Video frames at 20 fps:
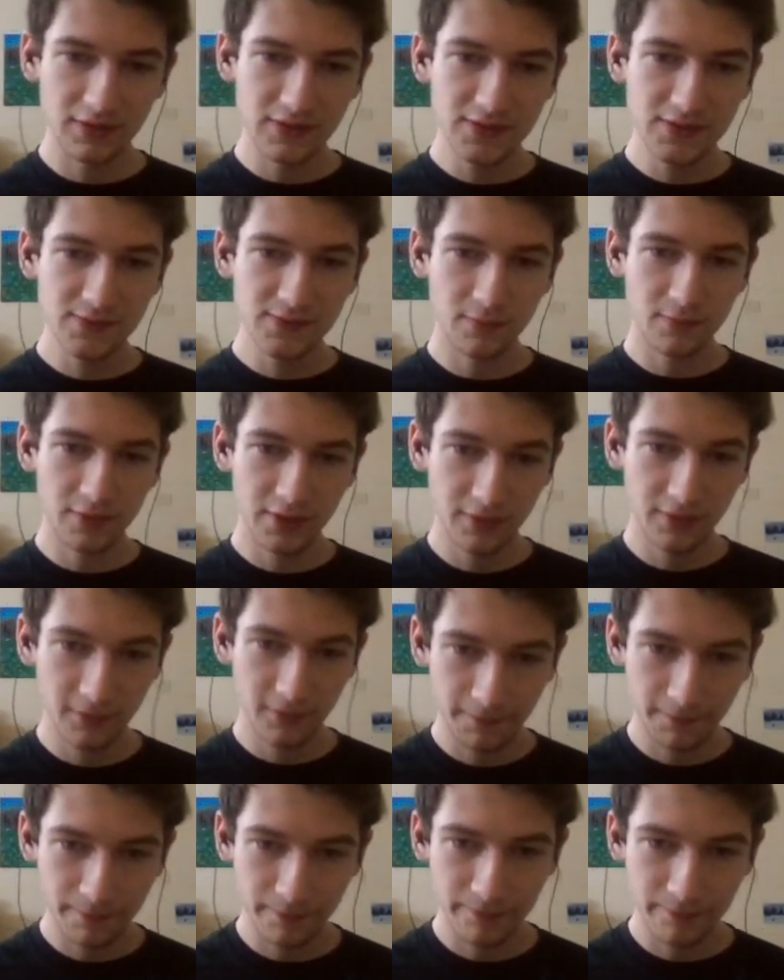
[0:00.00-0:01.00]
This
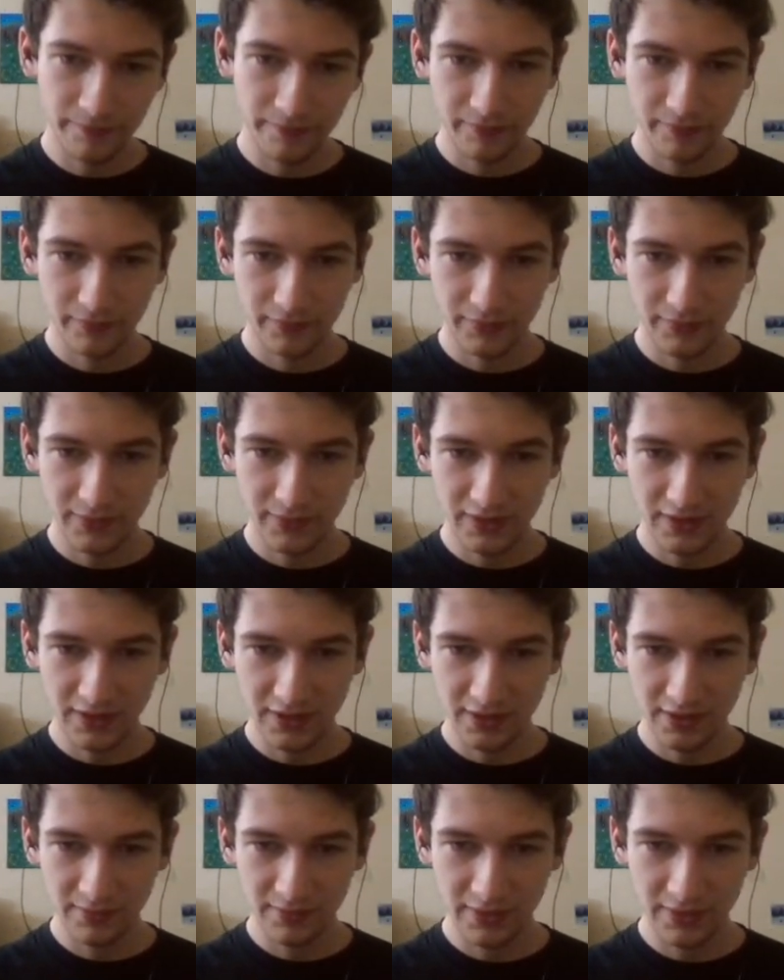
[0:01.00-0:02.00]
one, he
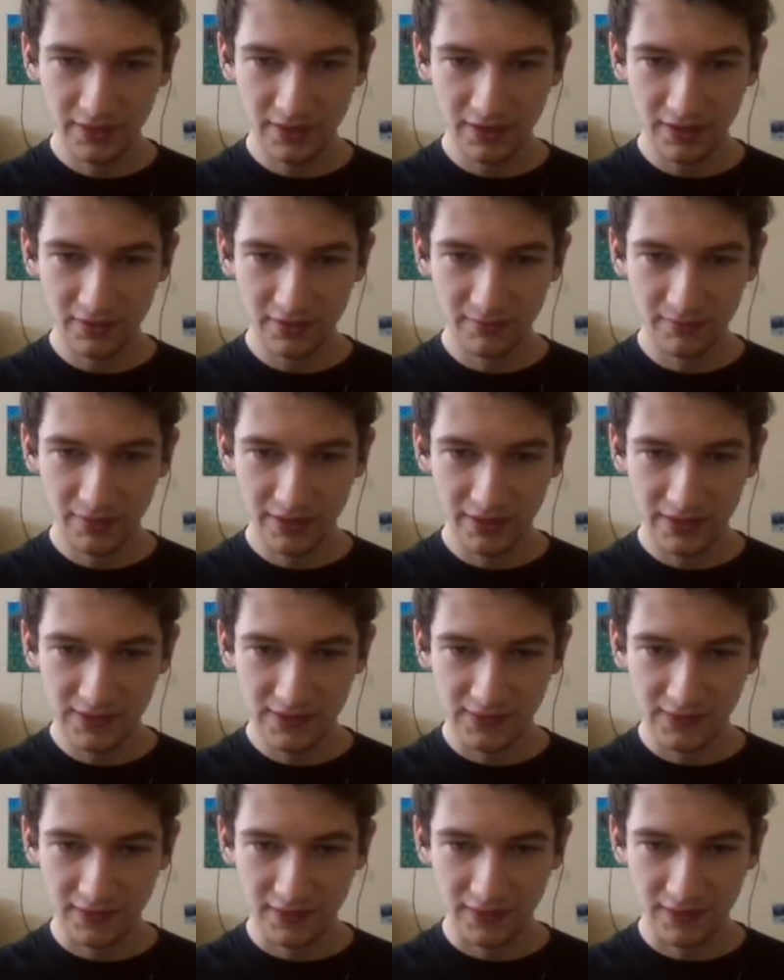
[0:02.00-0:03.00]
can't be gotten by
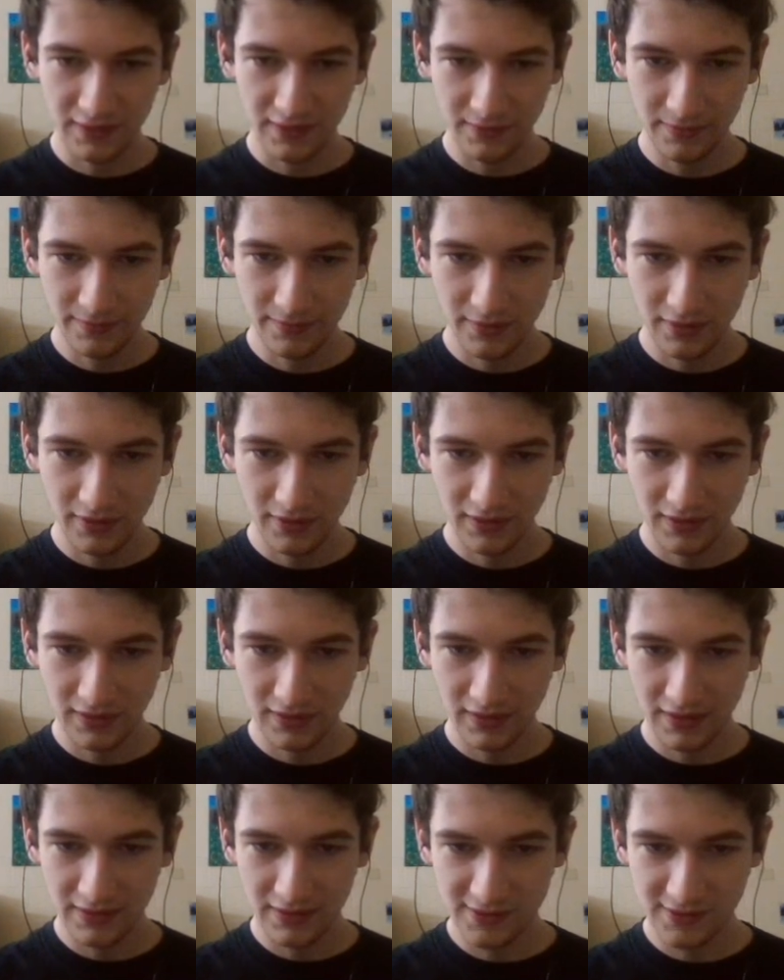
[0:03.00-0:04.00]
this guy.
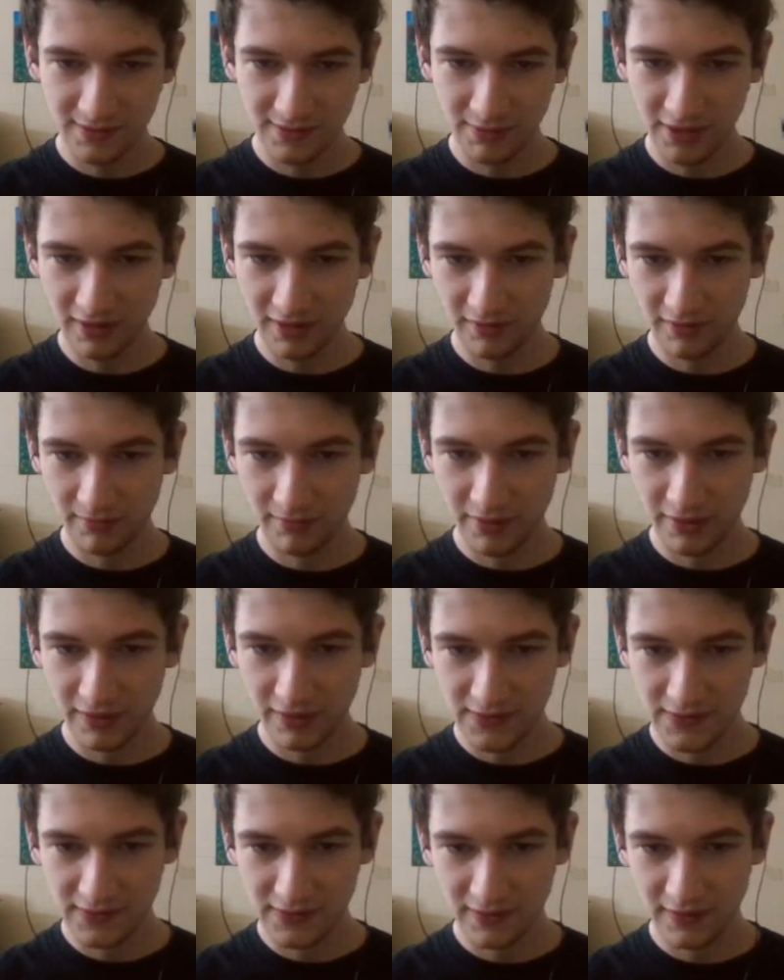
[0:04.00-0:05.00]
He has to be gotten by
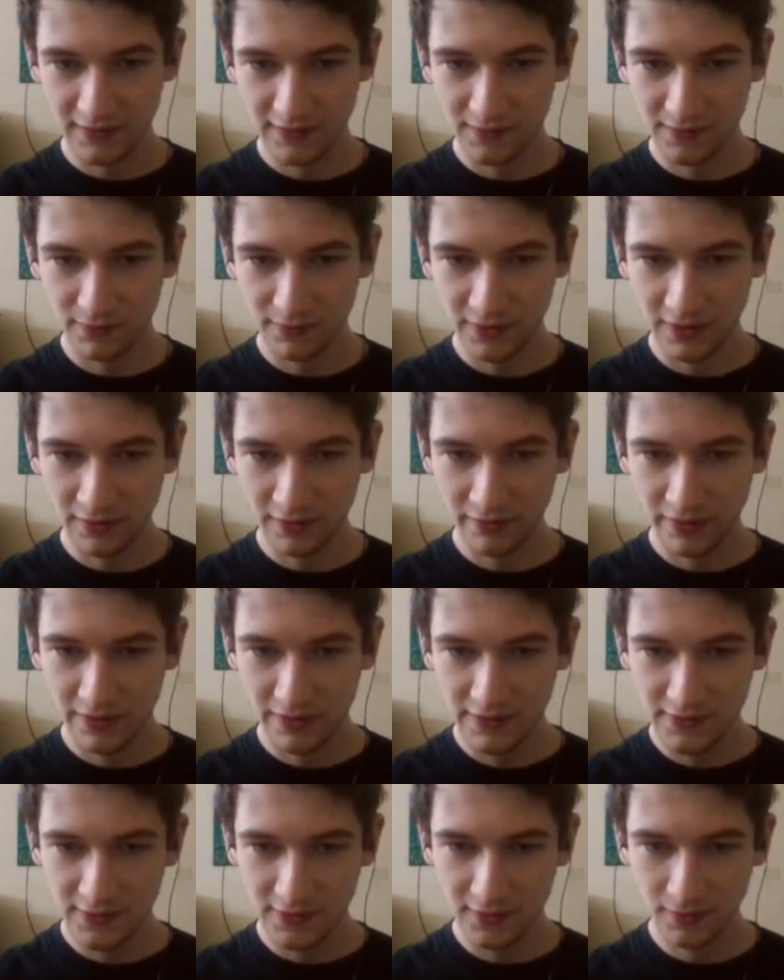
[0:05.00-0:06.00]
this guy. So we know
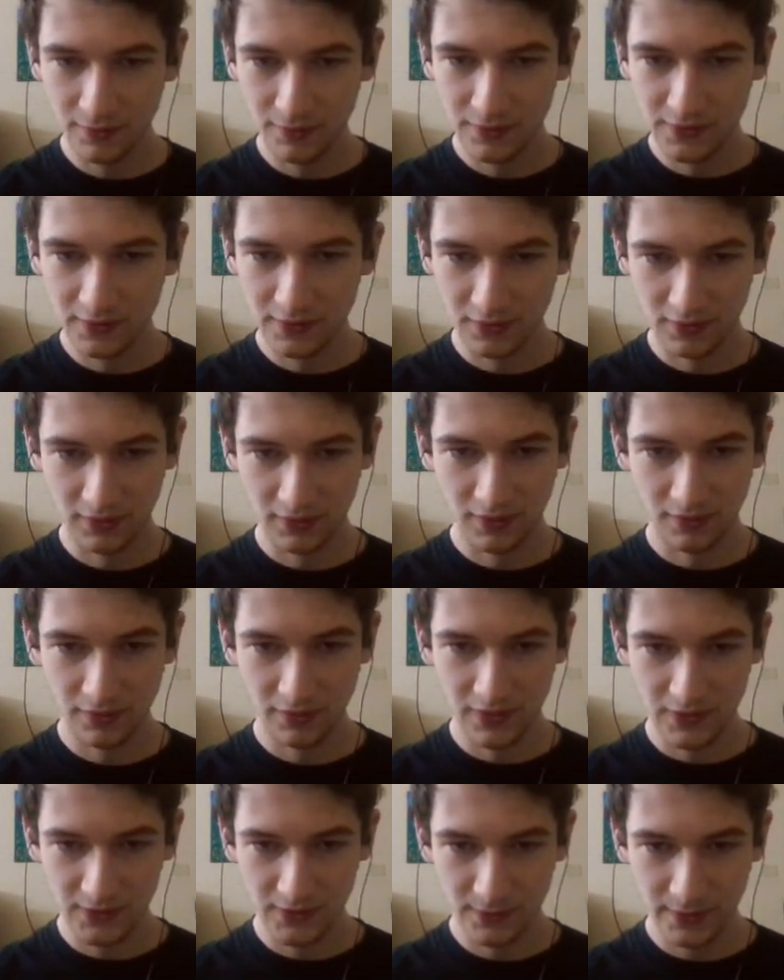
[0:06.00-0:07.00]
this 2 is going to
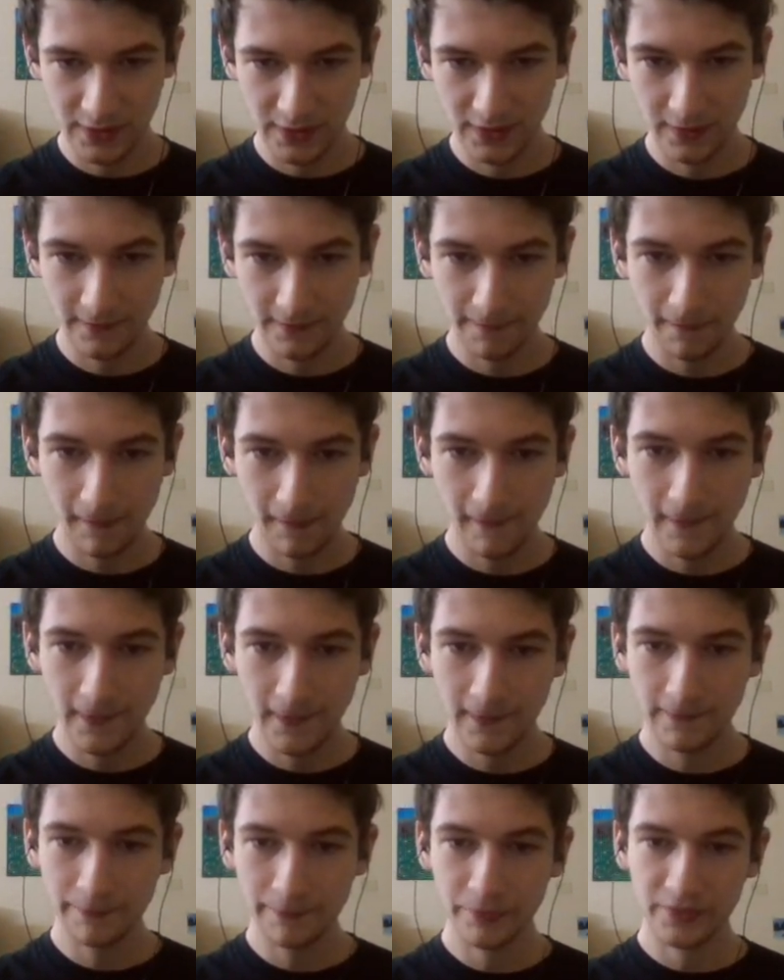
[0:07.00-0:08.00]
go this way.
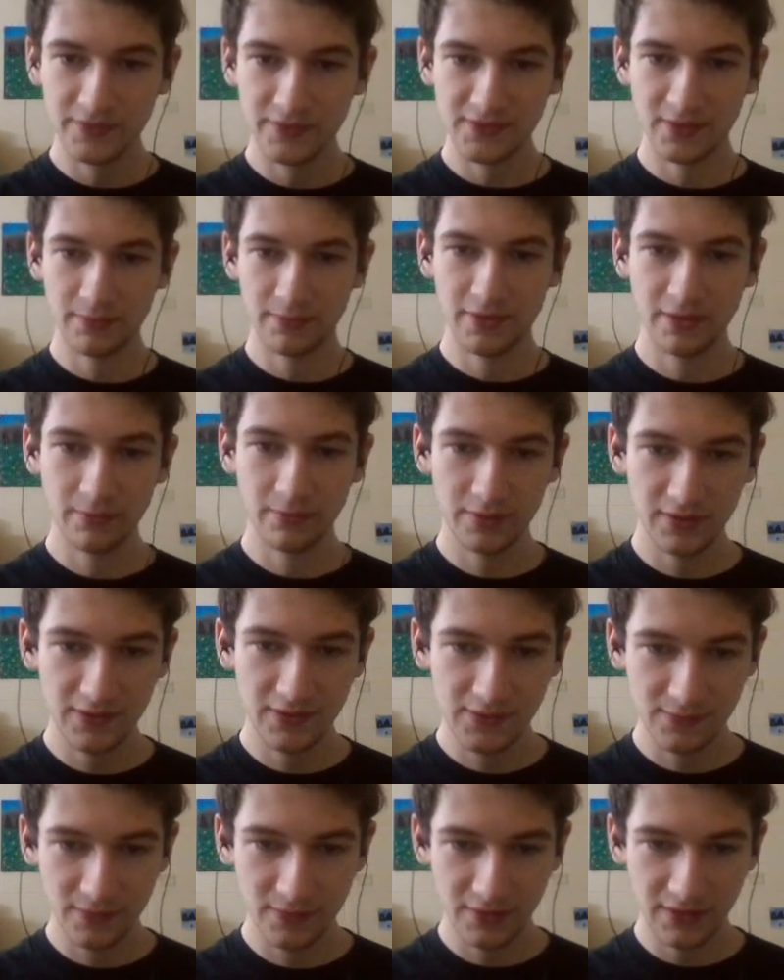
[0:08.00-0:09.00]
Same thing with
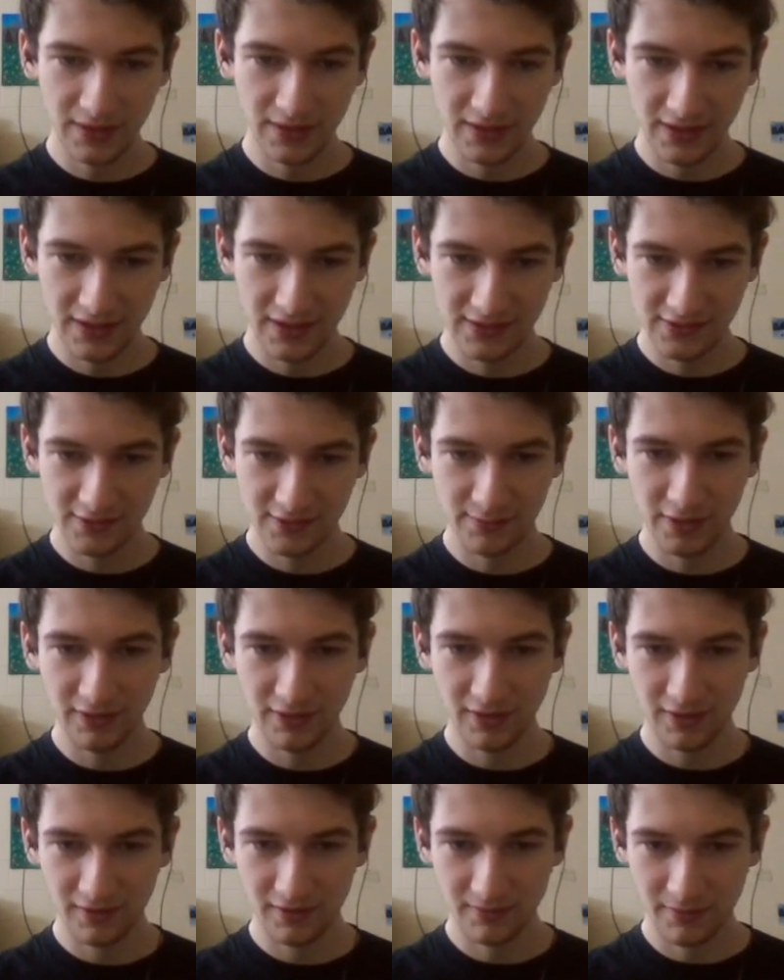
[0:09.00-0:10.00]
this one, he has to be
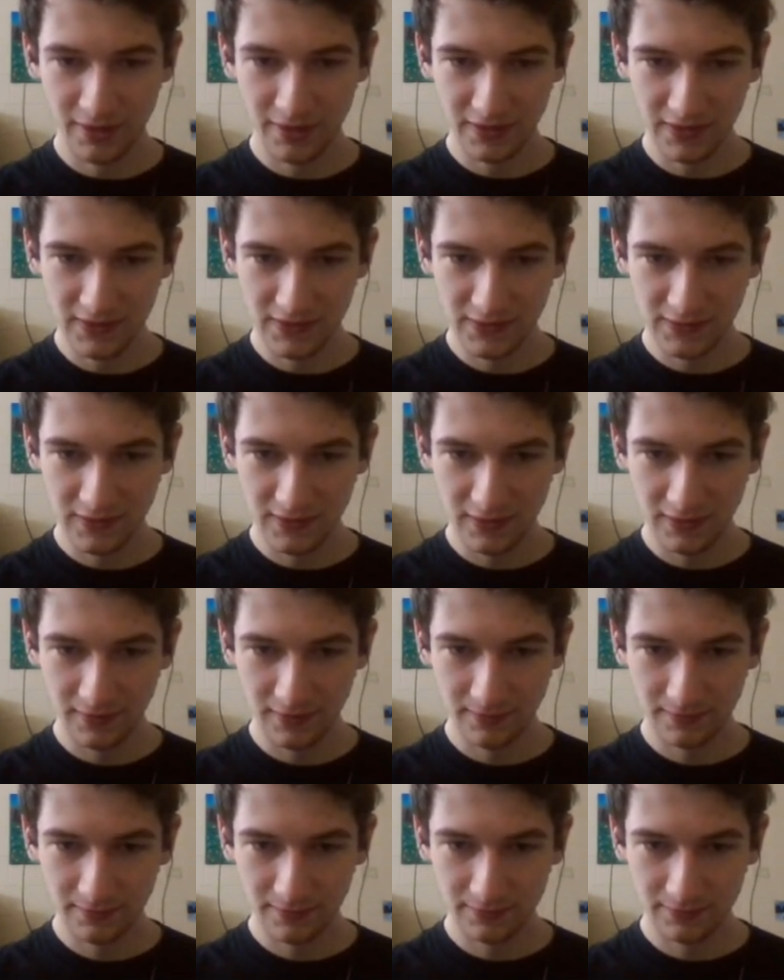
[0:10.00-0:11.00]
gotten by this guy.